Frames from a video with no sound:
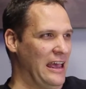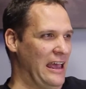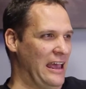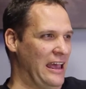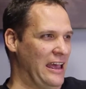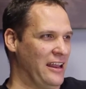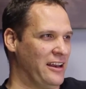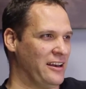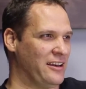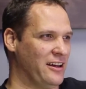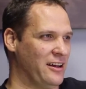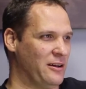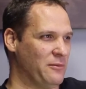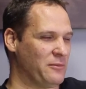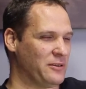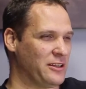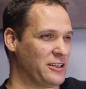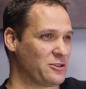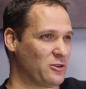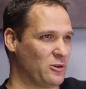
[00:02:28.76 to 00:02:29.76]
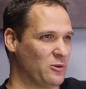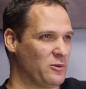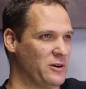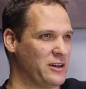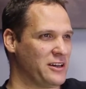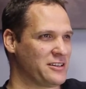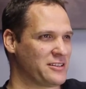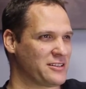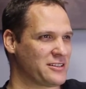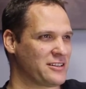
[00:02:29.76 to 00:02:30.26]
and there's
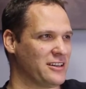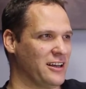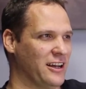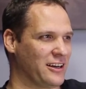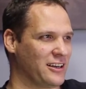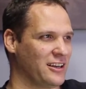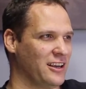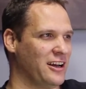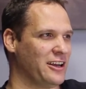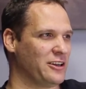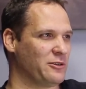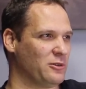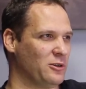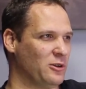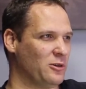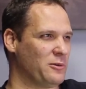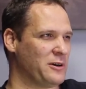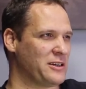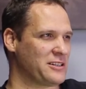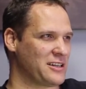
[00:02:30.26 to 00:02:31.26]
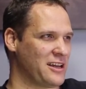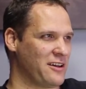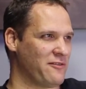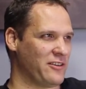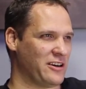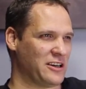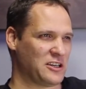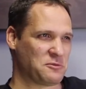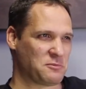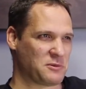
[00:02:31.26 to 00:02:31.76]
always a client will always have
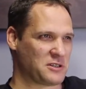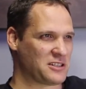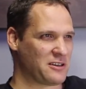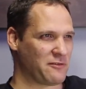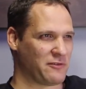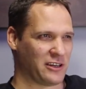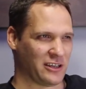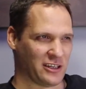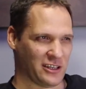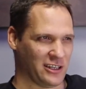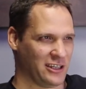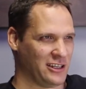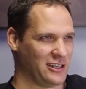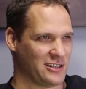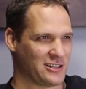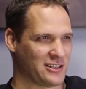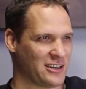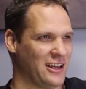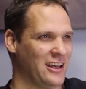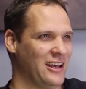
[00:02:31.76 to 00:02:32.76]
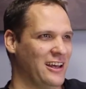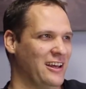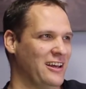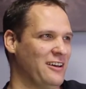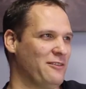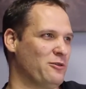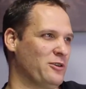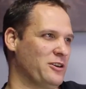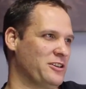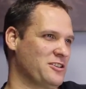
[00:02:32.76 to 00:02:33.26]
very specific needs.
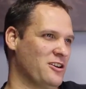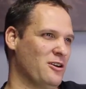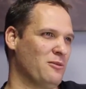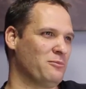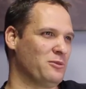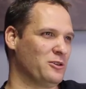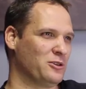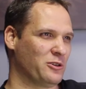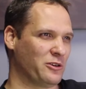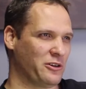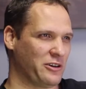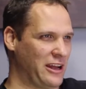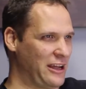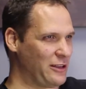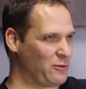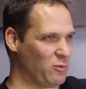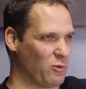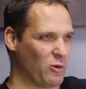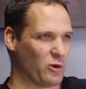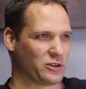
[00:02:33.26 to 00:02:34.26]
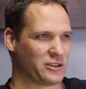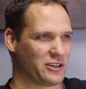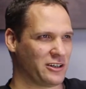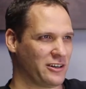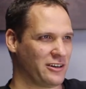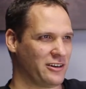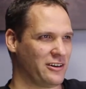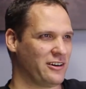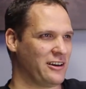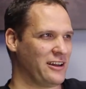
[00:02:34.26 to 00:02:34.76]
For example, to create
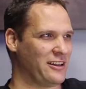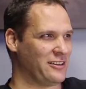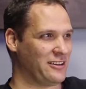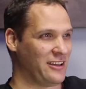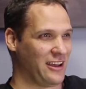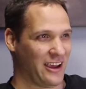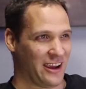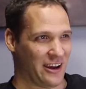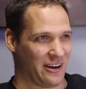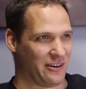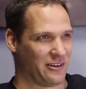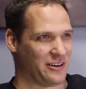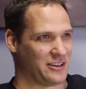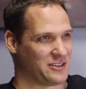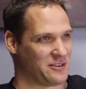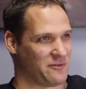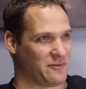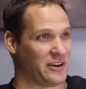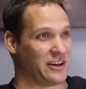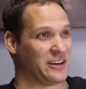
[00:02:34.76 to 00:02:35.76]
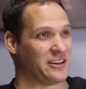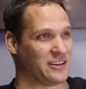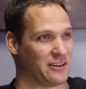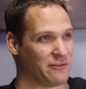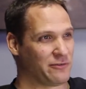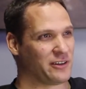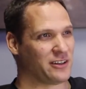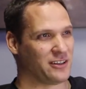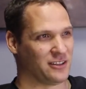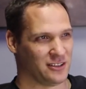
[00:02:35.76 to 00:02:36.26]
water and hair is a very
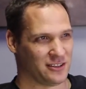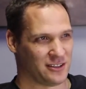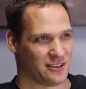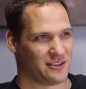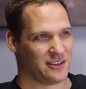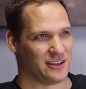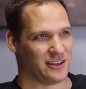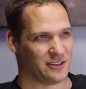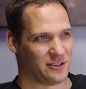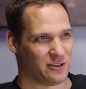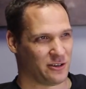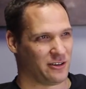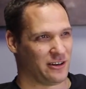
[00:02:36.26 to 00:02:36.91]
difficult thing to